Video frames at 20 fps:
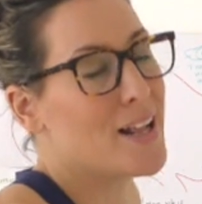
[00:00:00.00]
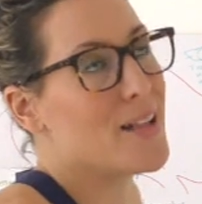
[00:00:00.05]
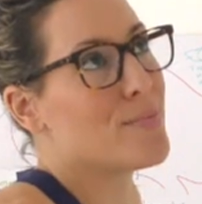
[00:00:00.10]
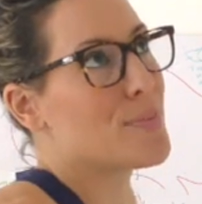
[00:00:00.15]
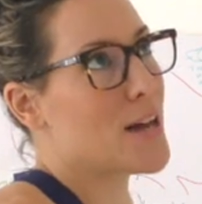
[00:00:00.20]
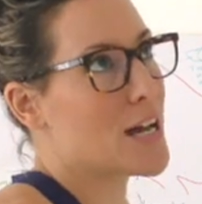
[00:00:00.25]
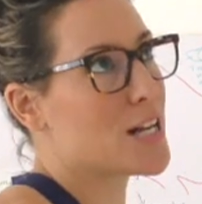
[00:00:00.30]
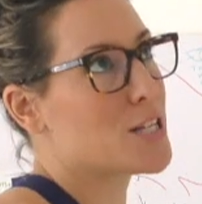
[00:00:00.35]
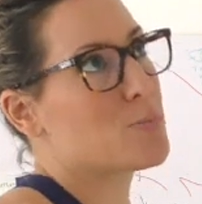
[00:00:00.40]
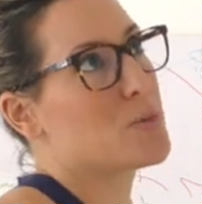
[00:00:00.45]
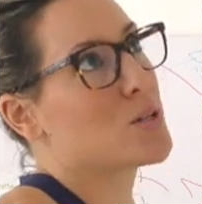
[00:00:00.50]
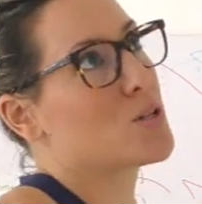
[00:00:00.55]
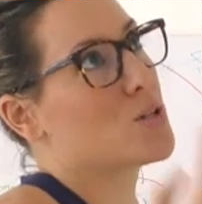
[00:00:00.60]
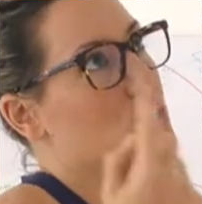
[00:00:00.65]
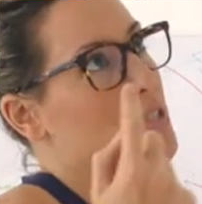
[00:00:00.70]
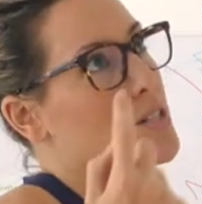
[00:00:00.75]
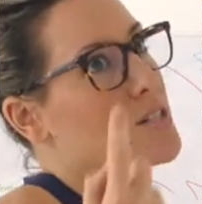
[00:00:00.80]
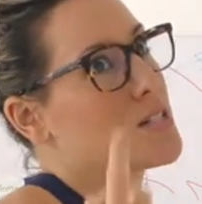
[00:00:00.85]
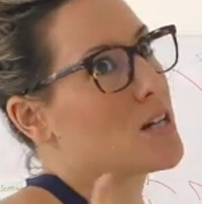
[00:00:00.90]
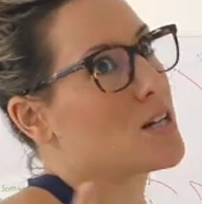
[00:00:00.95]
That is because
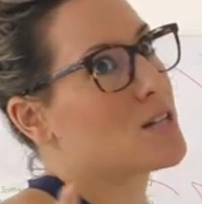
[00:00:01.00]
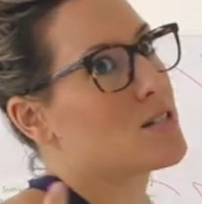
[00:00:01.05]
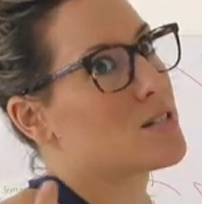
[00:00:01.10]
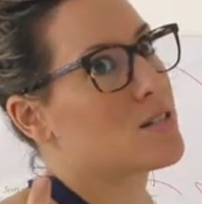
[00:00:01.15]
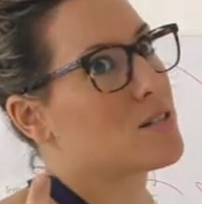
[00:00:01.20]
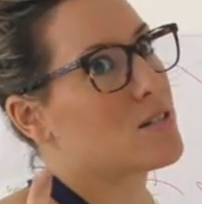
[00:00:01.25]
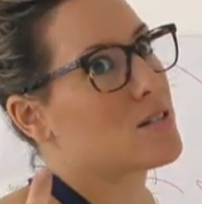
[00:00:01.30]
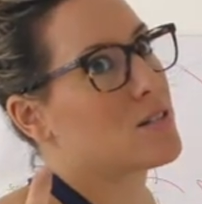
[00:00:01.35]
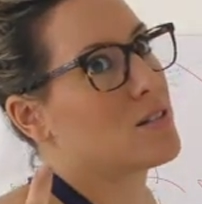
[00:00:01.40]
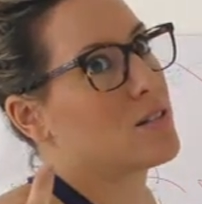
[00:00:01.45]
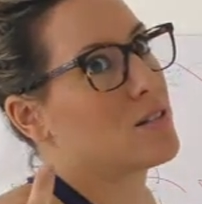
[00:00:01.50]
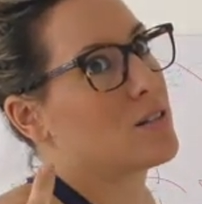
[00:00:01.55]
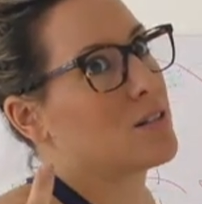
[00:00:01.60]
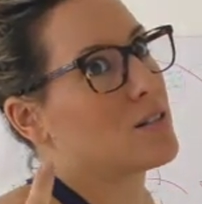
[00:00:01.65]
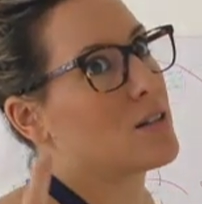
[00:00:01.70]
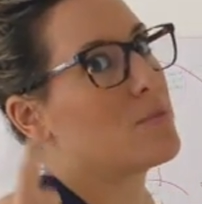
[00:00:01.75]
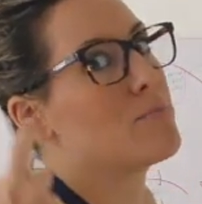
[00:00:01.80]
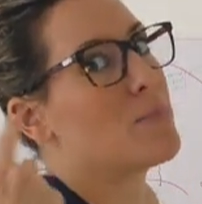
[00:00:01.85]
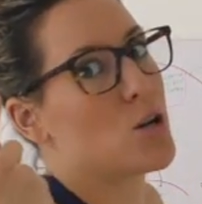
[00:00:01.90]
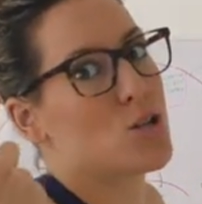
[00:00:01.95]
it does
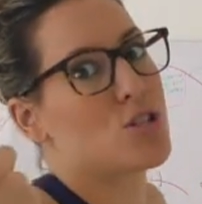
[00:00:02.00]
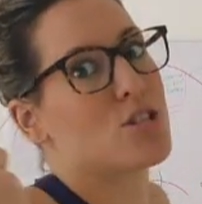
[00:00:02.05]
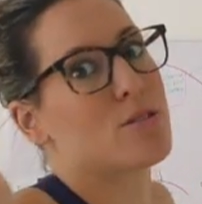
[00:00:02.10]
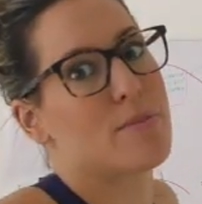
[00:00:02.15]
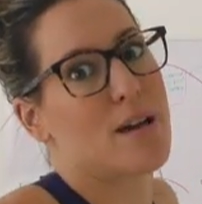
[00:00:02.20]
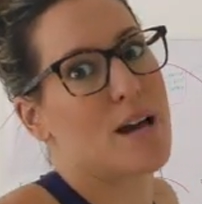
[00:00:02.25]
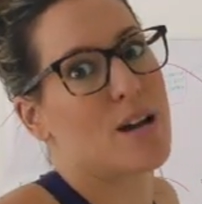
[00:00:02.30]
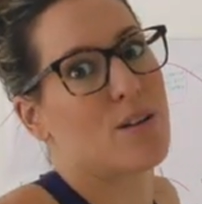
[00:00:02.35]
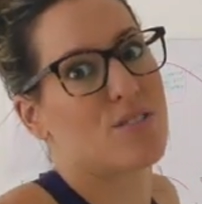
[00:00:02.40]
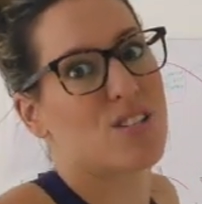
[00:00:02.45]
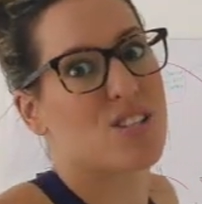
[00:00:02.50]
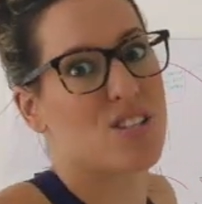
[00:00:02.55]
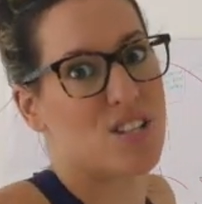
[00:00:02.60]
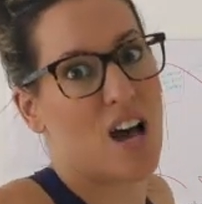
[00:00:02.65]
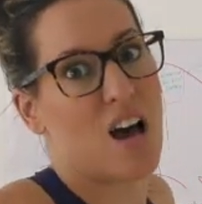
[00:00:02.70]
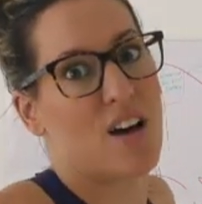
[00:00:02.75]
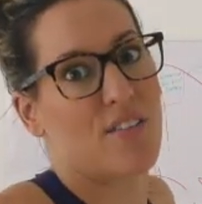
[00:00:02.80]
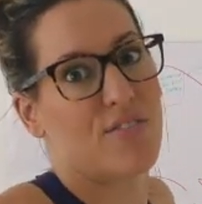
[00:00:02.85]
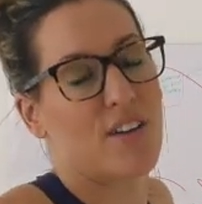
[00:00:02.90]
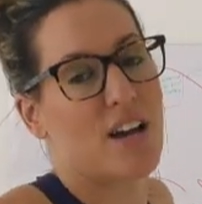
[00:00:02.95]
the most amount of
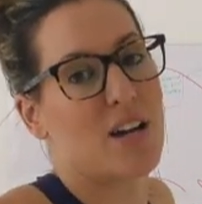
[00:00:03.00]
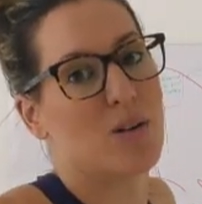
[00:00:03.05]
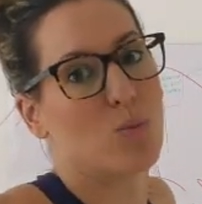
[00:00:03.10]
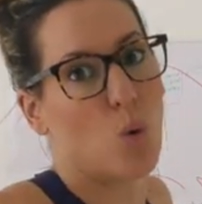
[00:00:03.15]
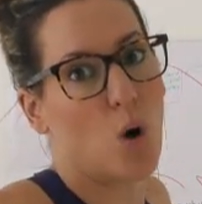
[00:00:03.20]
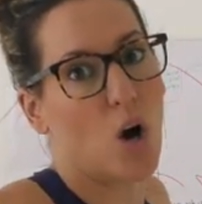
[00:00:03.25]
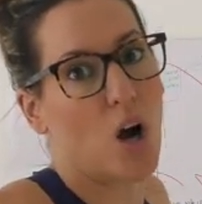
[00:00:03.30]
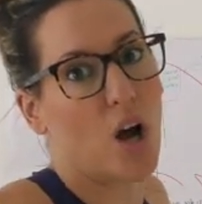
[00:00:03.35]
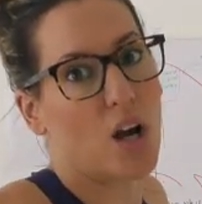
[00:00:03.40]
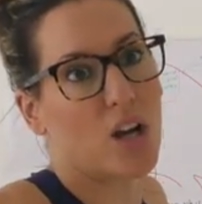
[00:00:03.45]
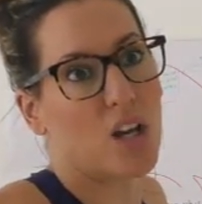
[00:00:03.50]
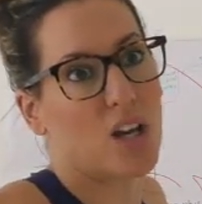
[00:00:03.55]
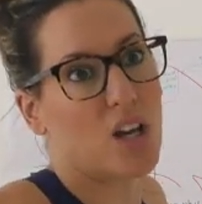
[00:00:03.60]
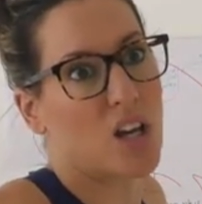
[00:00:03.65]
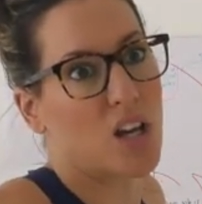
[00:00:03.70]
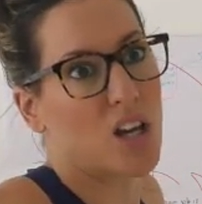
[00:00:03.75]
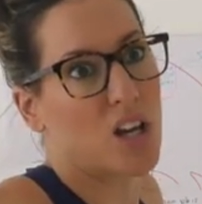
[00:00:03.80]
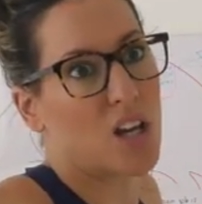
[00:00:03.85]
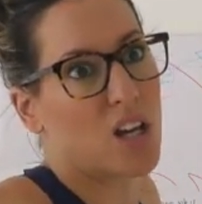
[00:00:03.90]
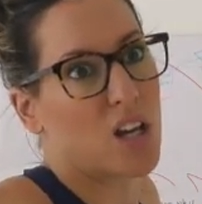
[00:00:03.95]
stuff and work
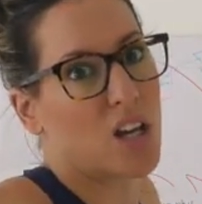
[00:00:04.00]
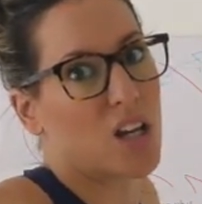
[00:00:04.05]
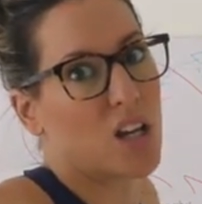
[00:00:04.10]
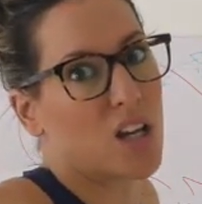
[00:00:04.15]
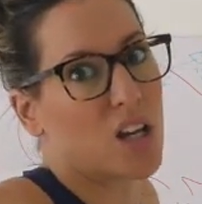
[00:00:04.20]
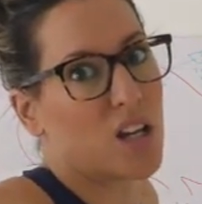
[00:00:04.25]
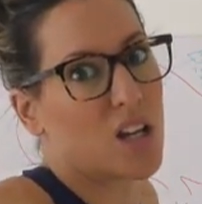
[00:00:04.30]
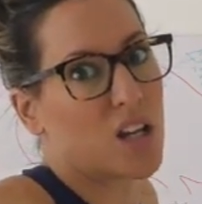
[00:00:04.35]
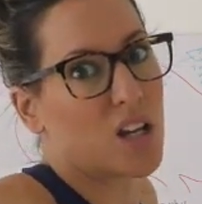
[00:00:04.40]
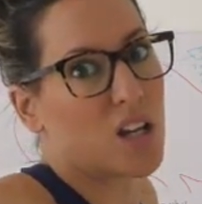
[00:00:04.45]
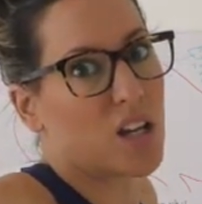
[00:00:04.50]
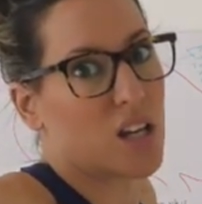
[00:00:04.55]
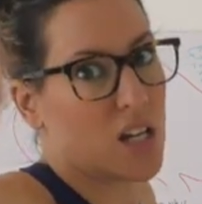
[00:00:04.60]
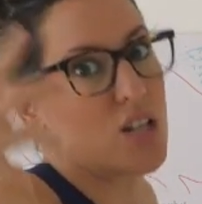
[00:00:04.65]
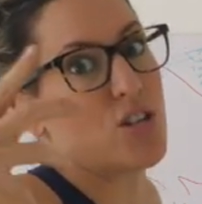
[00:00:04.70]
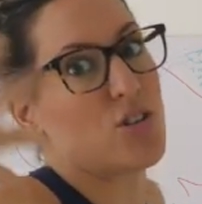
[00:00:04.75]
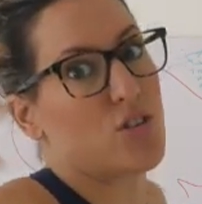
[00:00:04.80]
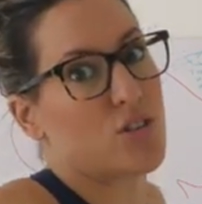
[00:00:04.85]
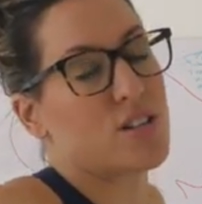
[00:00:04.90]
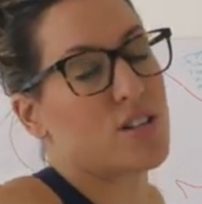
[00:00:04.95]
in your